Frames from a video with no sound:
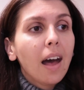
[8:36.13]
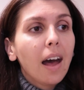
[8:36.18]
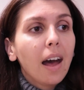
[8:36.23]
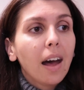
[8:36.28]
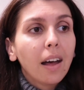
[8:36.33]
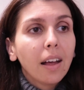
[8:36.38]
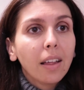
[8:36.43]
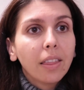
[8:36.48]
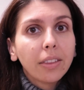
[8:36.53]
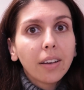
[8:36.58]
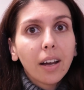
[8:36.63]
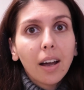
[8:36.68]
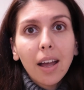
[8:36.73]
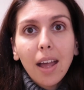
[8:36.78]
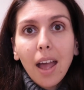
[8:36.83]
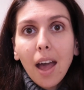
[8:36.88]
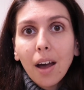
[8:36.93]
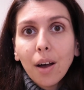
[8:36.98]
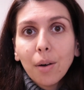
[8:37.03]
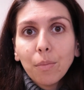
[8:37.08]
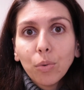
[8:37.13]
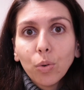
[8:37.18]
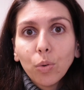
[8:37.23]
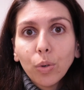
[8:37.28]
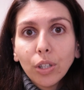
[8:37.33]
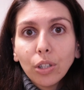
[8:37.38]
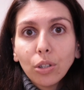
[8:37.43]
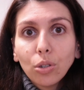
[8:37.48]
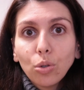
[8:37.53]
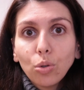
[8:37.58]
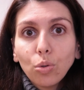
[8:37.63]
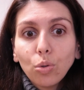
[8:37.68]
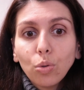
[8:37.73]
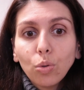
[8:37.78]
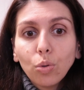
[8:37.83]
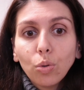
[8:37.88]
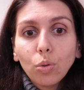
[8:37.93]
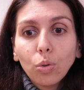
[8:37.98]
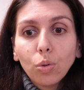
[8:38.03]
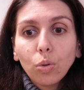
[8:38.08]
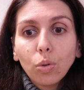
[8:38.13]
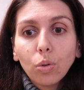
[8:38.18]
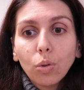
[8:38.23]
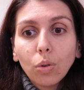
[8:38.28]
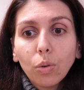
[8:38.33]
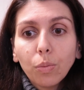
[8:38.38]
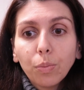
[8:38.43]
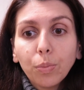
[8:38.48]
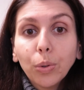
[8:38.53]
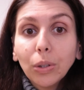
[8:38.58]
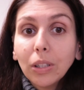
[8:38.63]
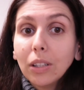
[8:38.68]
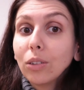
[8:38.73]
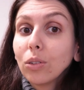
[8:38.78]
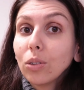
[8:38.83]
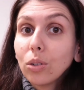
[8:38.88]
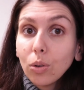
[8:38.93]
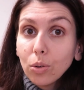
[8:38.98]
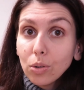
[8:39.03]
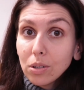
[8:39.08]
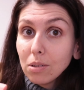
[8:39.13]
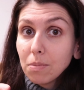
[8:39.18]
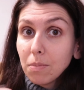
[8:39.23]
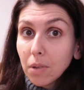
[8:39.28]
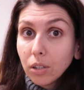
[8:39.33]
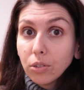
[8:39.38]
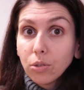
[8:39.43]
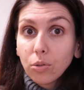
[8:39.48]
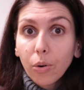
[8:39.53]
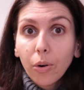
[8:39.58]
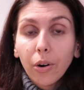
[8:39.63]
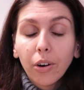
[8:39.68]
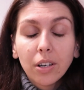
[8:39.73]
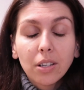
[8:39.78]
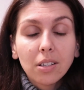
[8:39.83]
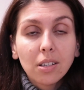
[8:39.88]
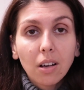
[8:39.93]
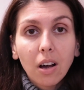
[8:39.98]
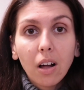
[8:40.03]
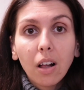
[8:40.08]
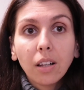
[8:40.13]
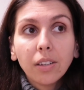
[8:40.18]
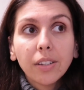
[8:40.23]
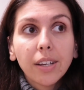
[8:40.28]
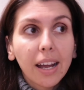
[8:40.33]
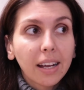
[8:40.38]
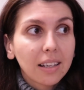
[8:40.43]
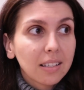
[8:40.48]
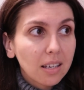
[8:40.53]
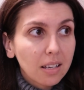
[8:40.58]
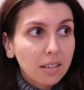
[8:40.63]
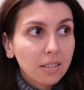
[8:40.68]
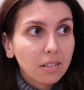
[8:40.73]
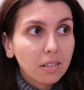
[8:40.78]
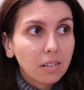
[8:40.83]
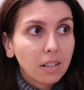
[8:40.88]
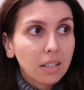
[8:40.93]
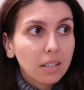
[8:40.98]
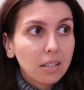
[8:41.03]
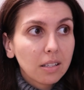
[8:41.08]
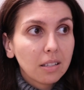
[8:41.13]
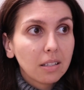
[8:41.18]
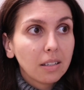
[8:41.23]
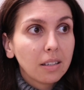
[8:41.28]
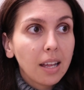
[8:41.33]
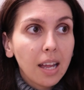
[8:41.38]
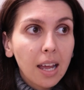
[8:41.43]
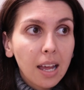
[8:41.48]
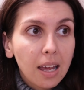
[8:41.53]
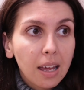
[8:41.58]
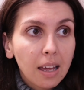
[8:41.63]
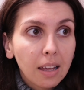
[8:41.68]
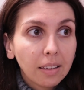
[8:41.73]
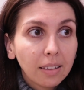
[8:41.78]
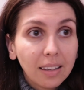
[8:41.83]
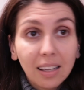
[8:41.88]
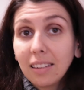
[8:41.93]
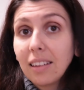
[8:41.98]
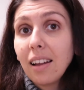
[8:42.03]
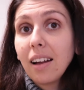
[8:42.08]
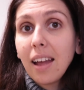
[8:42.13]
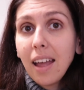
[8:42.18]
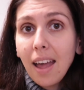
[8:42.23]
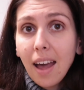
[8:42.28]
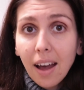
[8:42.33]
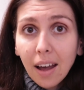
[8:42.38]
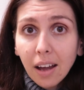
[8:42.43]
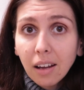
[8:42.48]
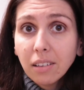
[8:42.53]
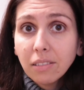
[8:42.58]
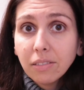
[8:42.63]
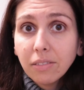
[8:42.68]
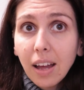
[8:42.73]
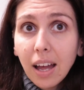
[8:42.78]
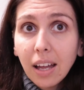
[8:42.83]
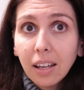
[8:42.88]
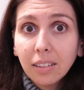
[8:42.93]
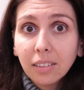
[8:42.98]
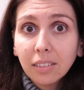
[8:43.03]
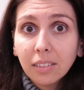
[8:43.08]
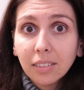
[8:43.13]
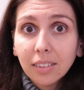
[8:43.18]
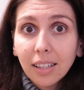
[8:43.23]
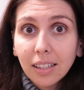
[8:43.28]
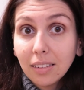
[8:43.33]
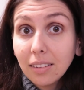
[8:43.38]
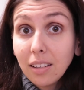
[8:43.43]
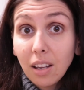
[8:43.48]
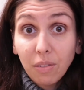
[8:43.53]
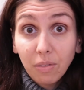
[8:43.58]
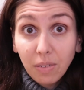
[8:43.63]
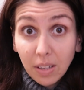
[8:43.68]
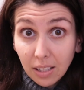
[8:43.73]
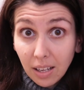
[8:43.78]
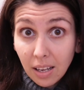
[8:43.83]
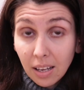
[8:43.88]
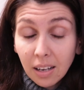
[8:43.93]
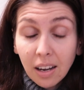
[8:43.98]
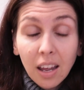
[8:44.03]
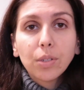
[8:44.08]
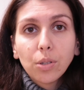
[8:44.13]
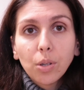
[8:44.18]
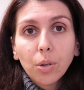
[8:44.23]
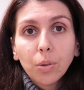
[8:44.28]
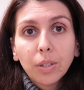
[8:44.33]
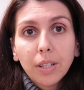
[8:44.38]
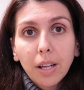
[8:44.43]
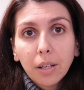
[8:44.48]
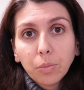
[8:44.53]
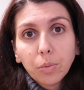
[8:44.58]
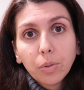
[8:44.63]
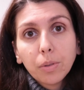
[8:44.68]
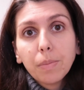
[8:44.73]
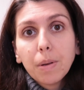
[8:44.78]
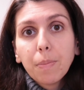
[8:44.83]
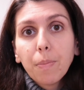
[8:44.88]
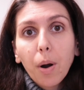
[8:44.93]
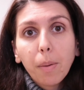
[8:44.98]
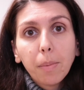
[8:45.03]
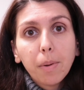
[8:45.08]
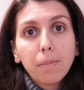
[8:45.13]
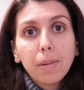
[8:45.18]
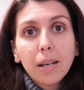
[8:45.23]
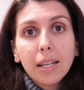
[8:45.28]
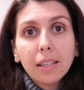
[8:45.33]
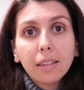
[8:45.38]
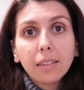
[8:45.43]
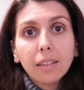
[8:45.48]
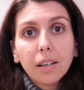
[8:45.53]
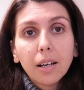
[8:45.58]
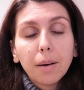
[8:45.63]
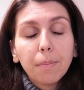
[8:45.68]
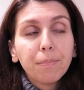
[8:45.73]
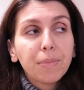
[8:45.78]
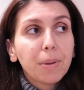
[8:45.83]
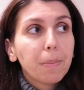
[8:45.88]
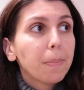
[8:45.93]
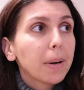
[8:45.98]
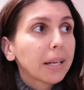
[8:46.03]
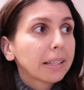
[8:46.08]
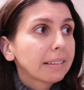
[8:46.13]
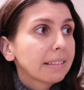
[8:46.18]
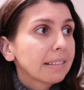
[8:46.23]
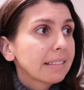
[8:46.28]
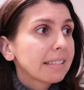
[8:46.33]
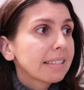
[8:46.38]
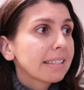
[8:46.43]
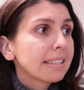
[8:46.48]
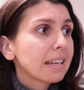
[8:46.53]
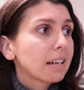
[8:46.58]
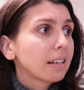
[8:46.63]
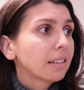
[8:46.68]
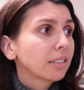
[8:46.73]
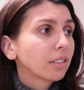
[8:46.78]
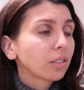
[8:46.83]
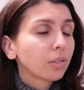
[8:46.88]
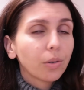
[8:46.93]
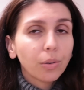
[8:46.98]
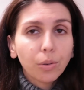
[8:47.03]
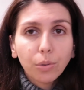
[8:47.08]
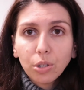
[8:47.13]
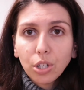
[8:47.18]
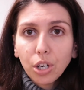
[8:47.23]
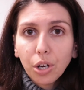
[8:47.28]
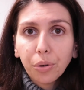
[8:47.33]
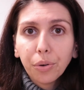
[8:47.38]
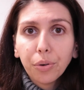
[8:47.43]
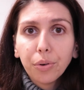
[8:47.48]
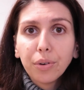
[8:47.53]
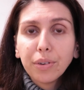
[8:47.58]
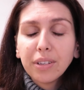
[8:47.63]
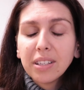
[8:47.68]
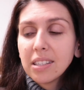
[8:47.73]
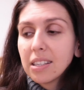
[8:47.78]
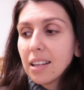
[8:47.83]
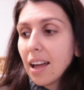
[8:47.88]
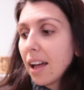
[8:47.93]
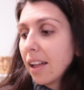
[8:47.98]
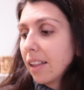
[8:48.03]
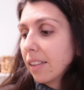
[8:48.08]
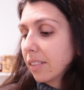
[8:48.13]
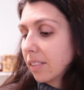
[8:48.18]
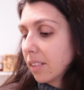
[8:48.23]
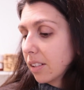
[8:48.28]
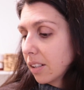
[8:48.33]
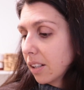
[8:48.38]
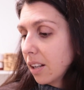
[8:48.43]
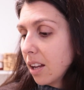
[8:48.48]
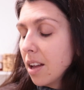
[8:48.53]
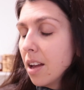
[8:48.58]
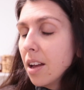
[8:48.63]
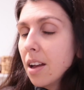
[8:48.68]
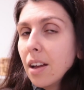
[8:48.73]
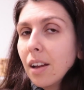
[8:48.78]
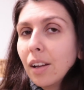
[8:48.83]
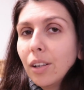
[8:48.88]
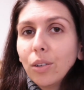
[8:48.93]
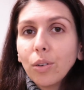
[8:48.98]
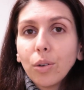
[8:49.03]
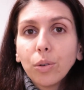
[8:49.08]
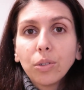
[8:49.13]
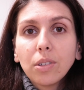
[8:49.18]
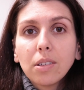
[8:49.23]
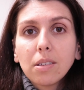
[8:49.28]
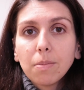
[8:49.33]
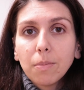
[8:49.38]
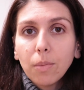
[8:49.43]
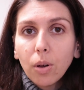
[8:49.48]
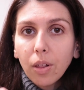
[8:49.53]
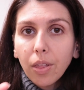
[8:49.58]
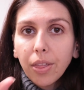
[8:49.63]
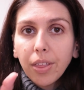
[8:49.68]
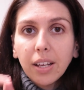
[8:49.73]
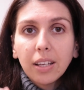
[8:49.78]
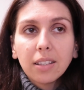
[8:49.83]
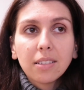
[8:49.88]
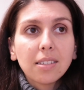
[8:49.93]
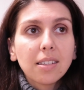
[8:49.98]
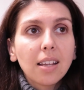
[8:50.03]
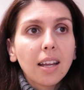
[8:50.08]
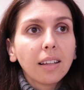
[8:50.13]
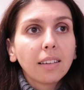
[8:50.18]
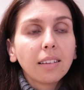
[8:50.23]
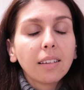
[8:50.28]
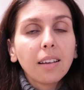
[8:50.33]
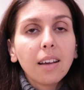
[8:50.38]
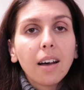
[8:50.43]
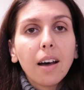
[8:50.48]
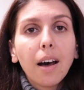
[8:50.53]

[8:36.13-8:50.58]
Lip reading: And I am going to put into those small drawers all the accessories that I have and that they fit in. So that will be probably the buttons and the crochet hooks and you know, the small things that